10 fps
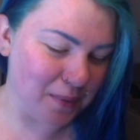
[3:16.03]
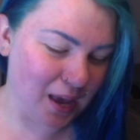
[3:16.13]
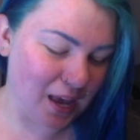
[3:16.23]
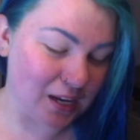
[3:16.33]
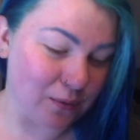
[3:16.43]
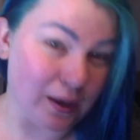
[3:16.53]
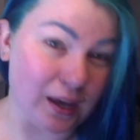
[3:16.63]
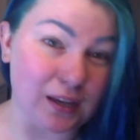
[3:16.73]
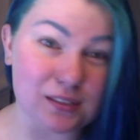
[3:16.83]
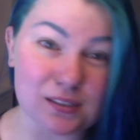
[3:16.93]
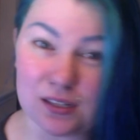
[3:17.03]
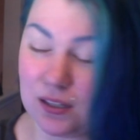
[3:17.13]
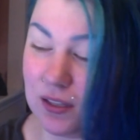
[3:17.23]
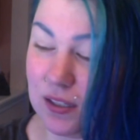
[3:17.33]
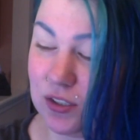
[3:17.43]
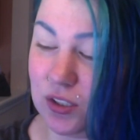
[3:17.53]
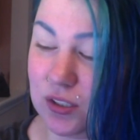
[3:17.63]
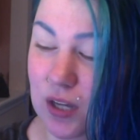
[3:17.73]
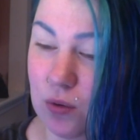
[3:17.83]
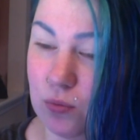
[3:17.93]
Anyways, this
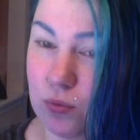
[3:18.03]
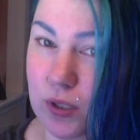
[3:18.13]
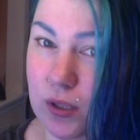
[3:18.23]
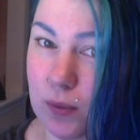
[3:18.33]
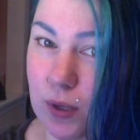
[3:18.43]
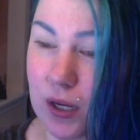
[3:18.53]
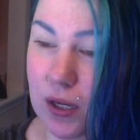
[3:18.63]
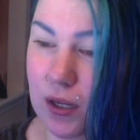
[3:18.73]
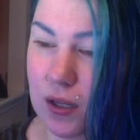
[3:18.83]
just got really bright.